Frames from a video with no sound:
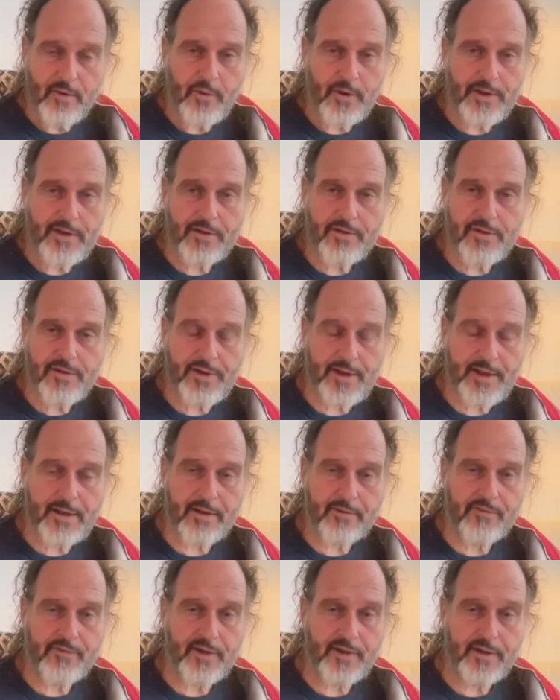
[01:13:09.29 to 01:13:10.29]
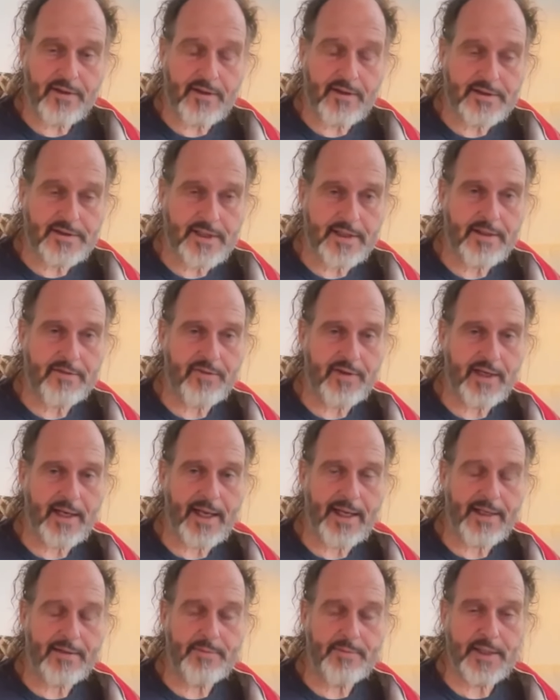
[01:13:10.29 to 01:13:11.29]
Whether you think of the state of
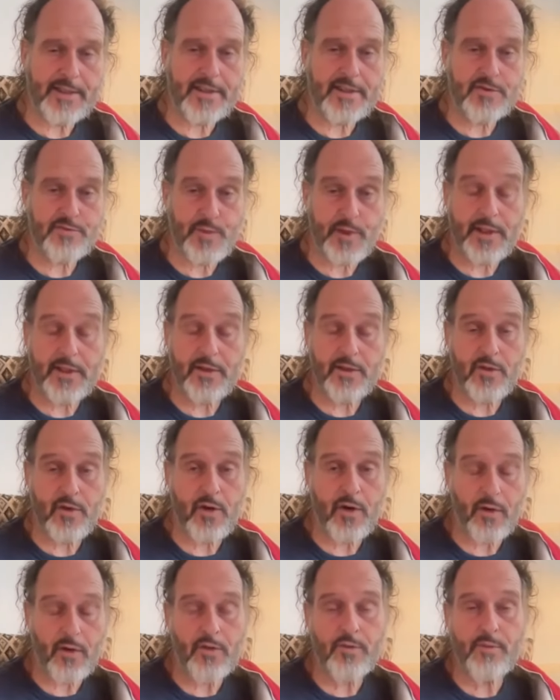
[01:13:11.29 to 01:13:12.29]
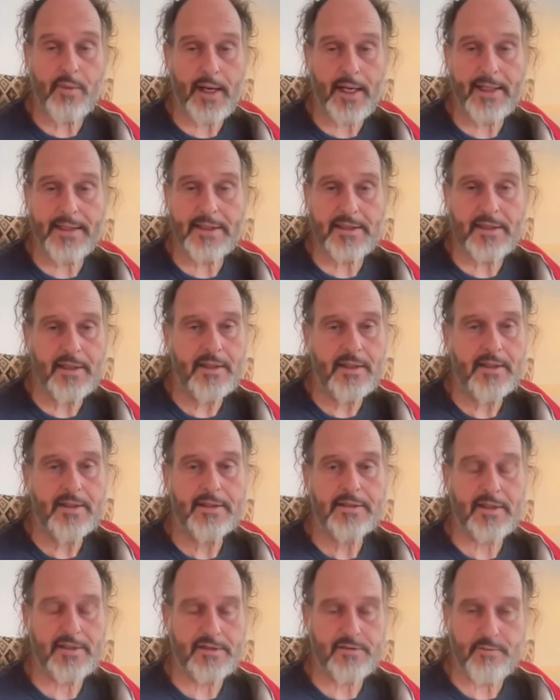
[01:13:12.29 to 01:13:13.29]
enlightenment as being your own mind,
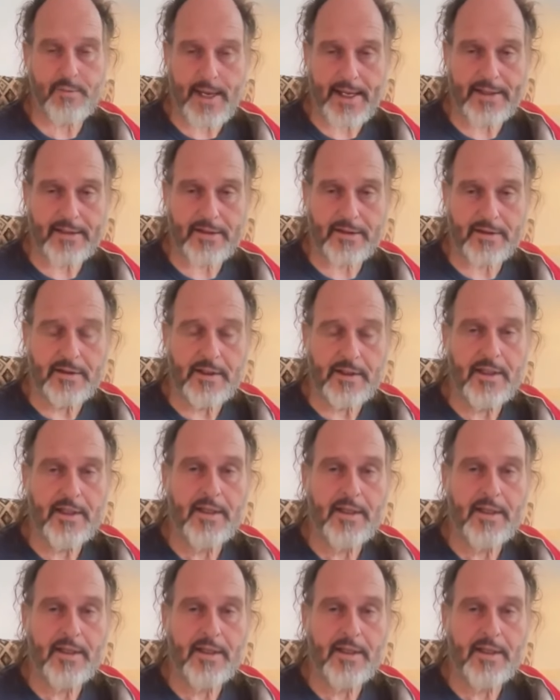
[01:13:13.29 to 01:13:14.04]
doesn't matter.